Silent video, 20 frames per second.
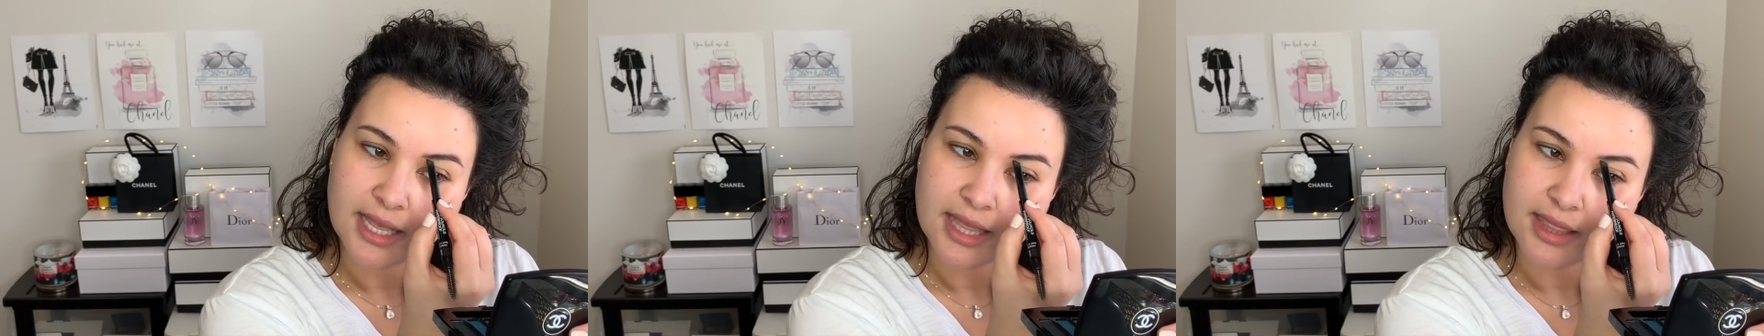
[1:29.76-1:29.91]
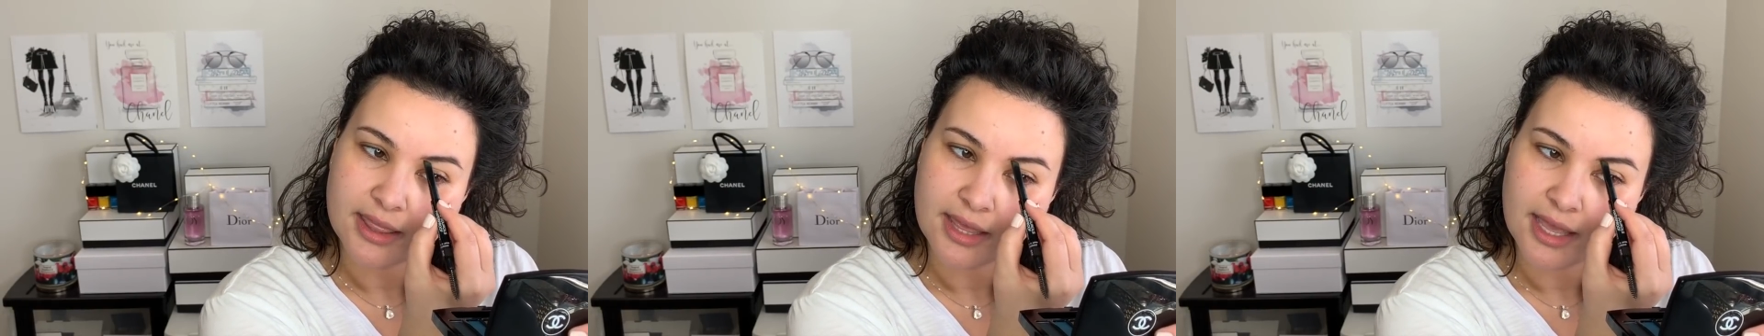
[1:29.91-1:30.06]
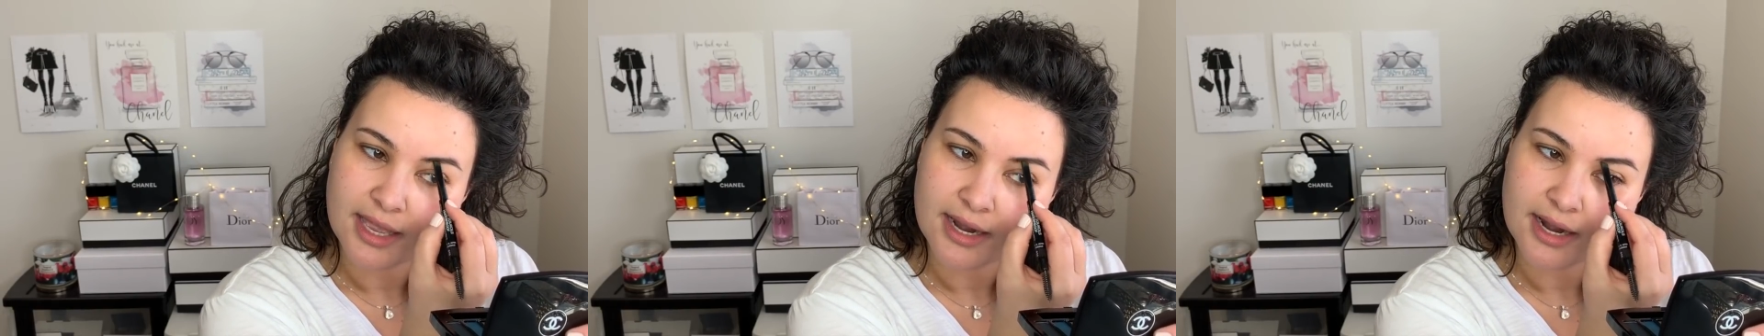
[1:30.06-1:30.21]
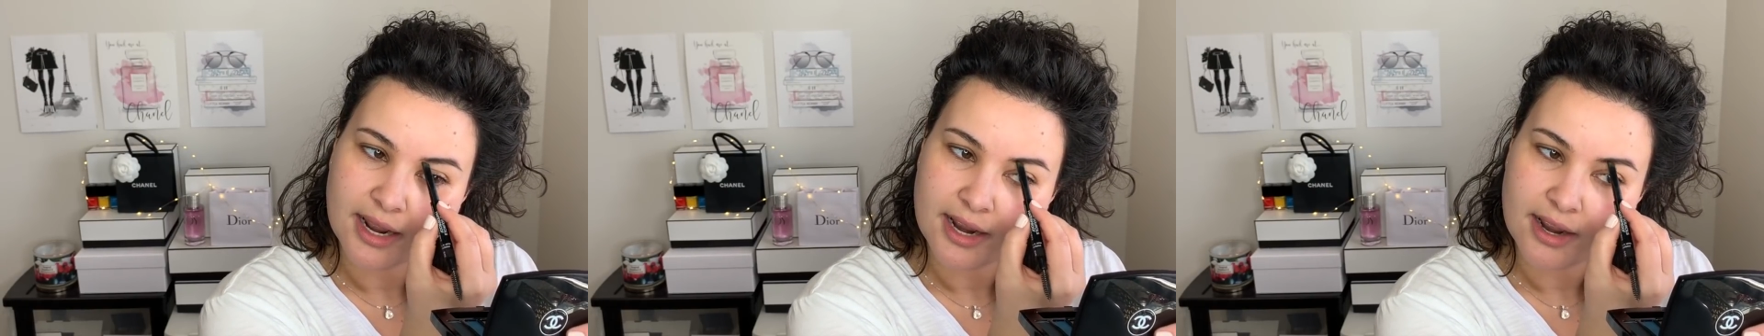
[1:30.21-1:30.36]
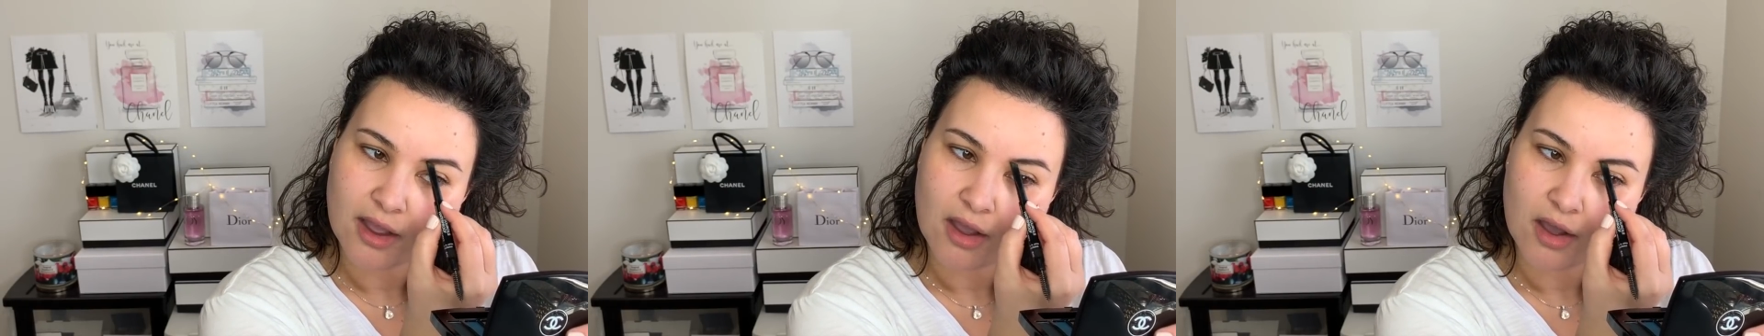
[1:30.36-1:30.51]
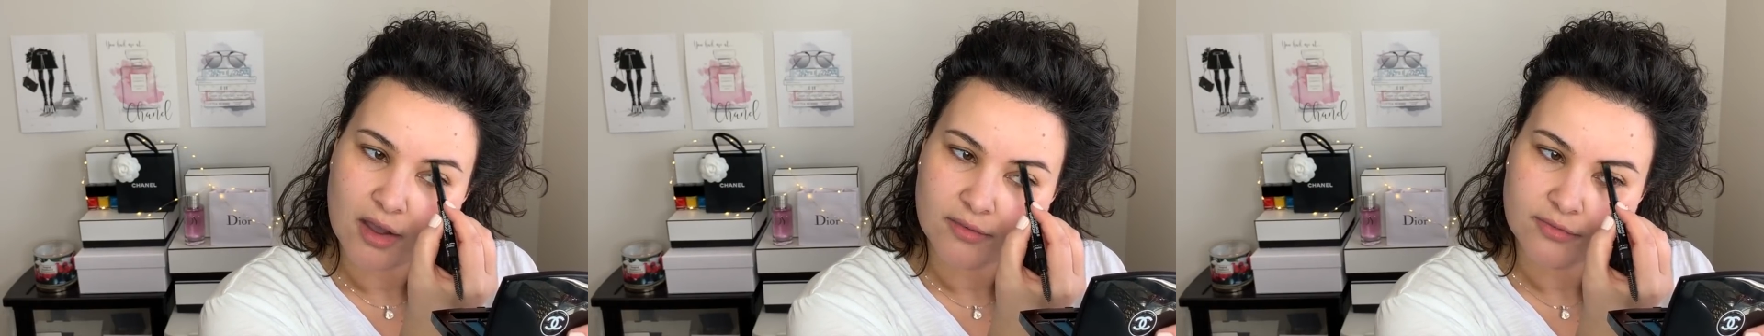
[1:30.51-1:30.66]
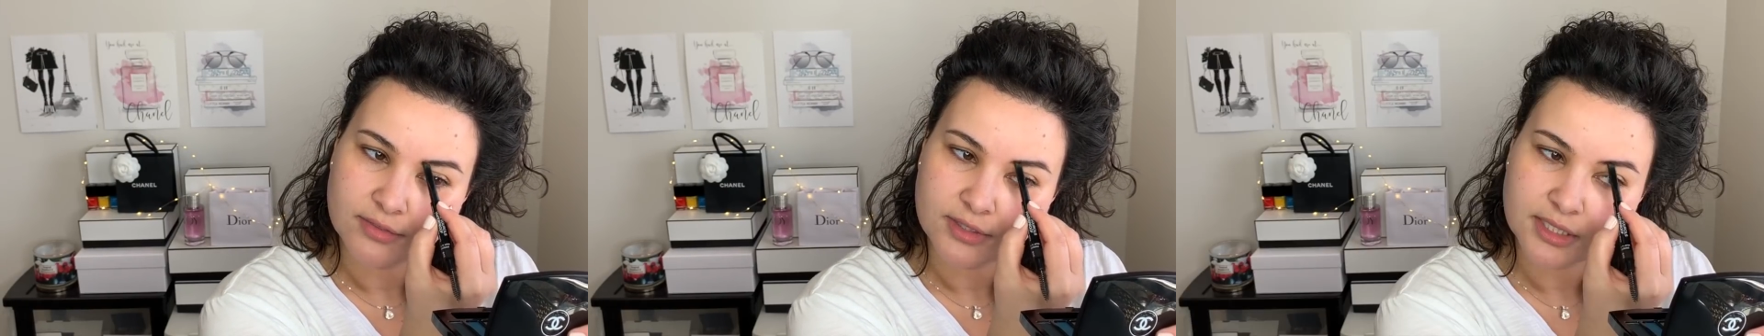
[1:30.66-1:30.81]
then I
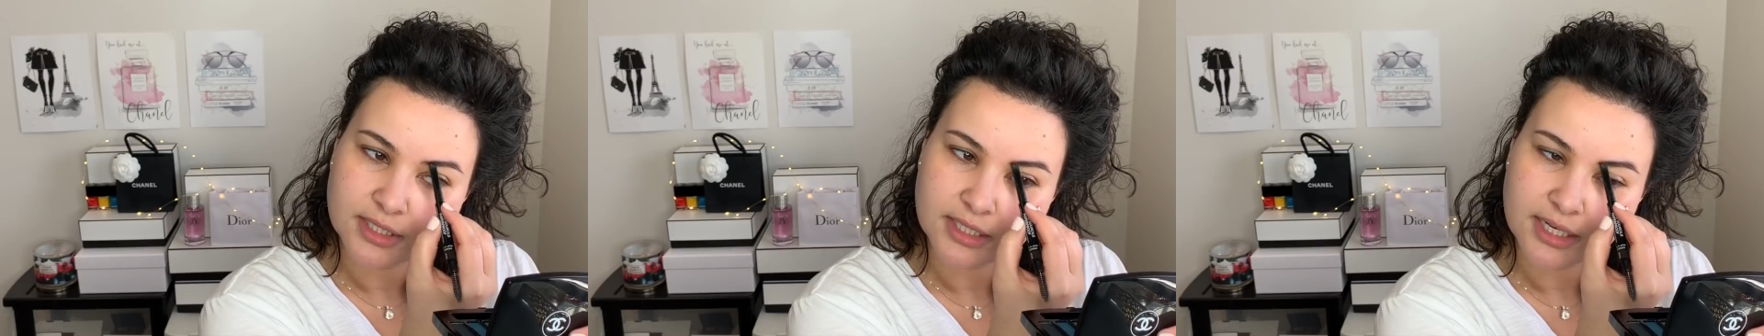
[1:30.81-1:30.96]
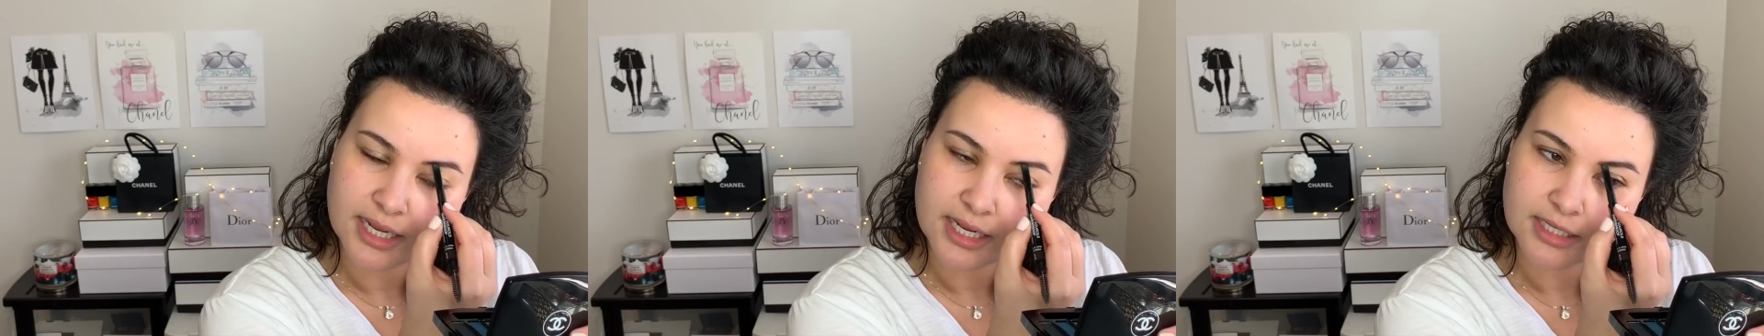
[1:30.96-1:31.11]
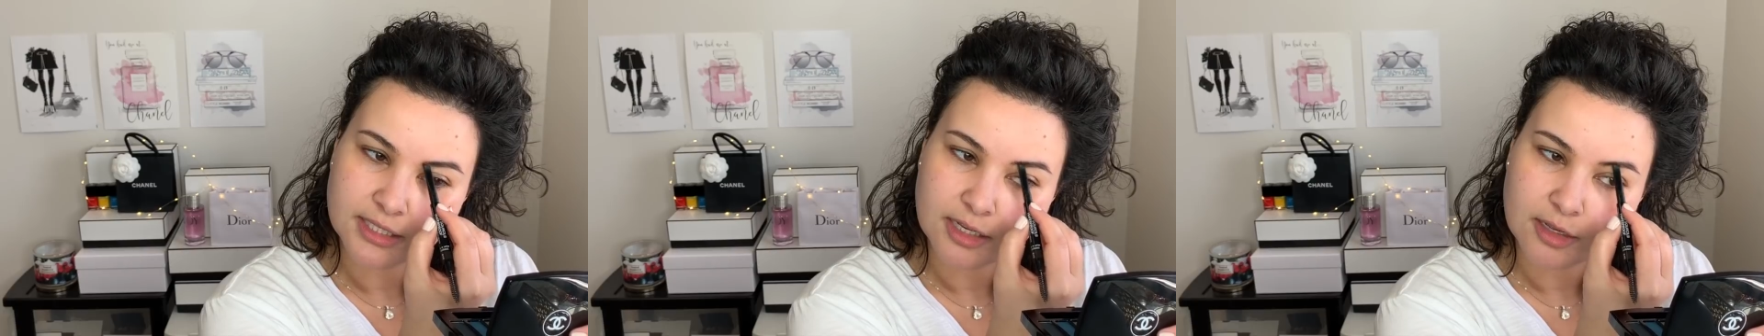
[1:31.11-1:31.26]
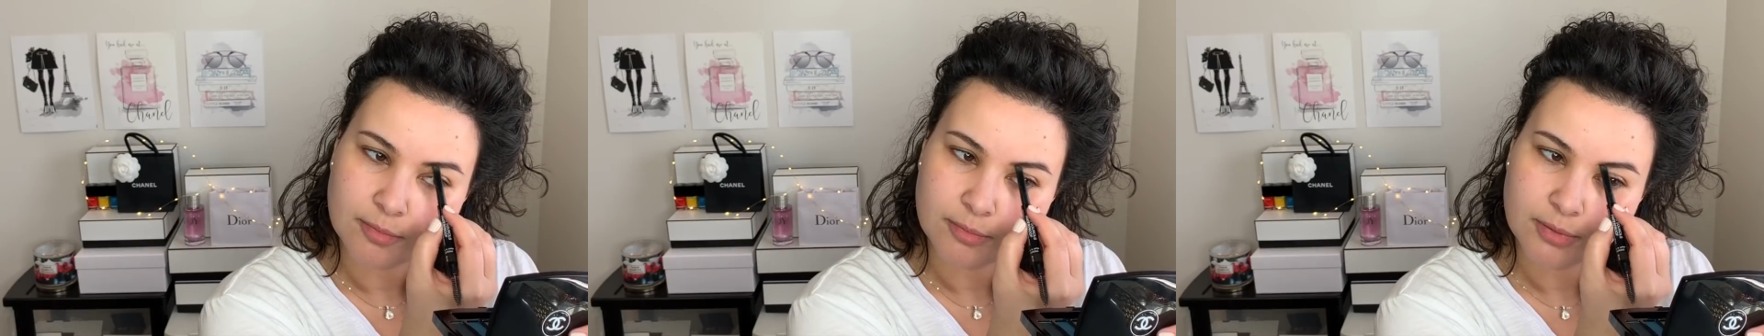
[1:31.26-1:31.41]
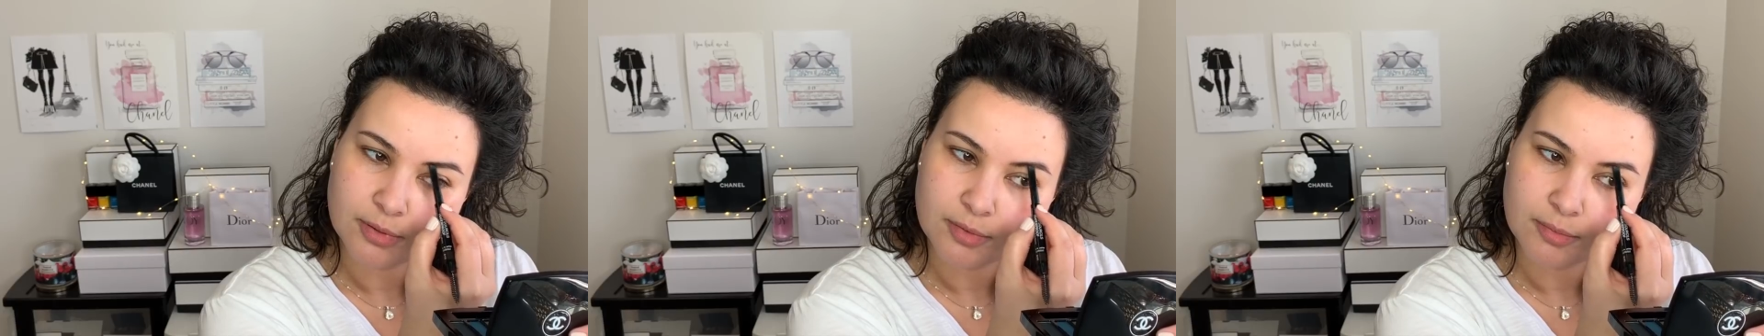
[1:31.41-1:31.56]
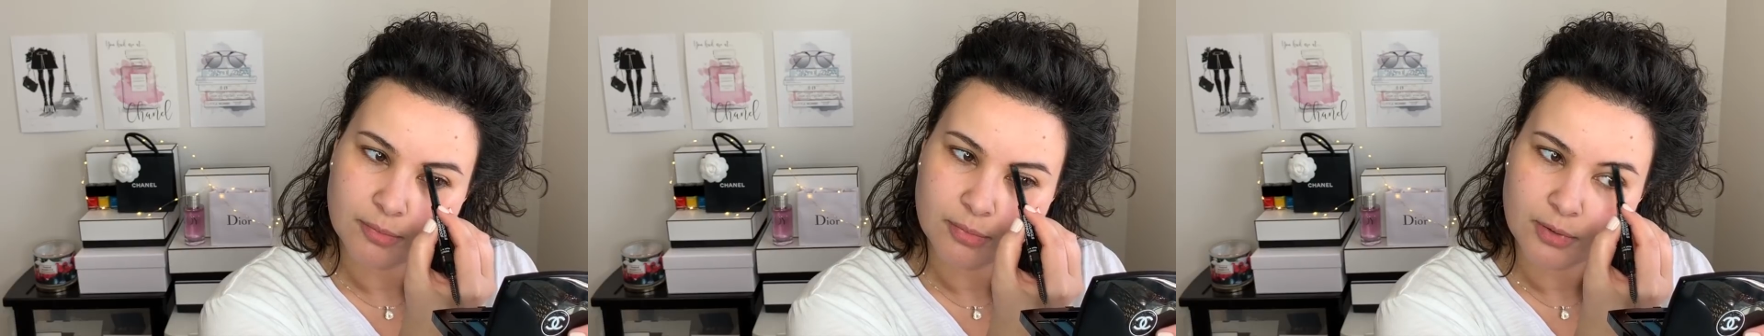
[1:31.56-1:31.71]
often end up